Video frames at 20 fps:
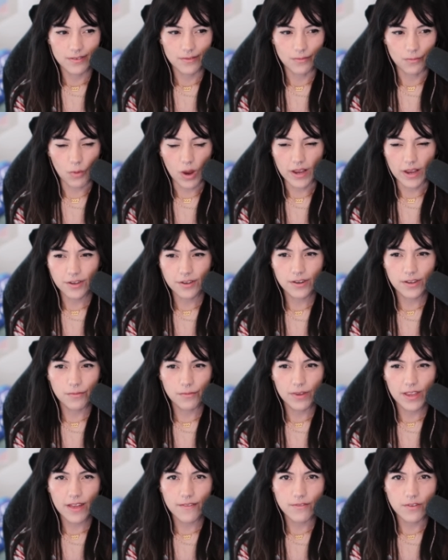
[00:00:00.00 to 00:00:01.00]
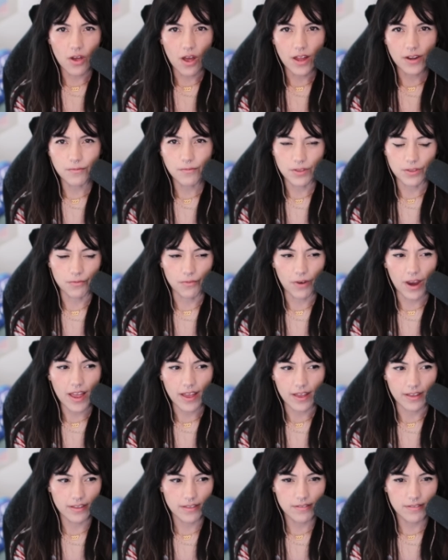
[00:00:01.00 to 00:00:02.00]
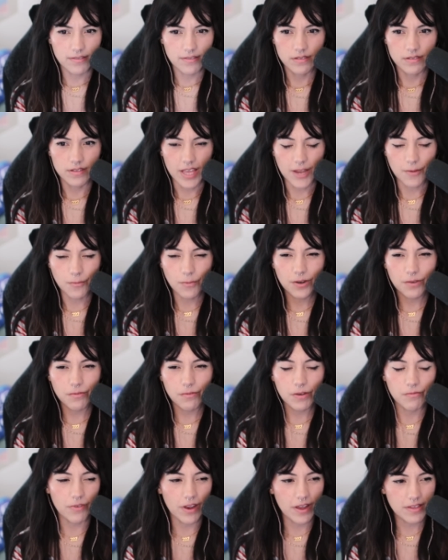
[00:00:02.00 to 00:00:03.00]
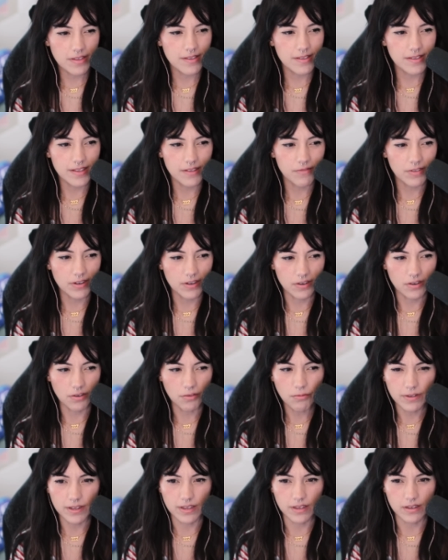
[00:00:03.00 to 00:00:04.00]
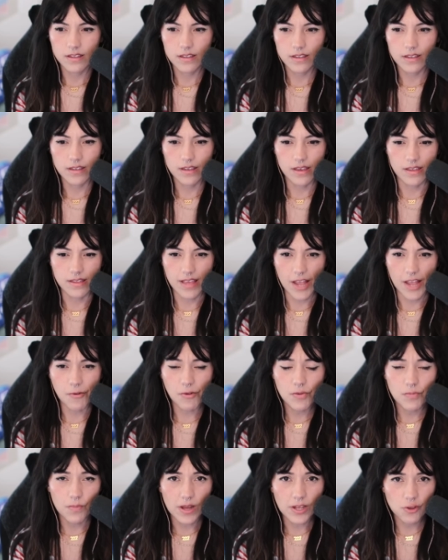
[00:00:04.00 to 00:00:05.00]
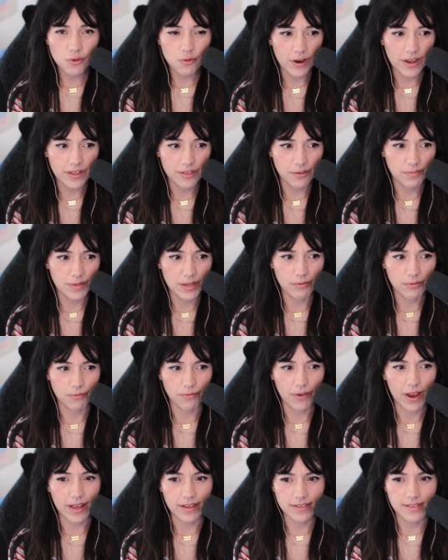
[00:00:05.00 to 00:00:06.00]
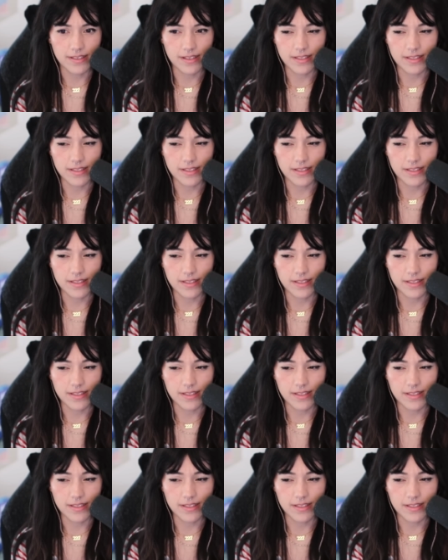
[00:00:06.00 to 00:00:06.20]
Why couldn't we have gone with Rex? I wonder what Rex is even doing. Because I would much rather be with Rex than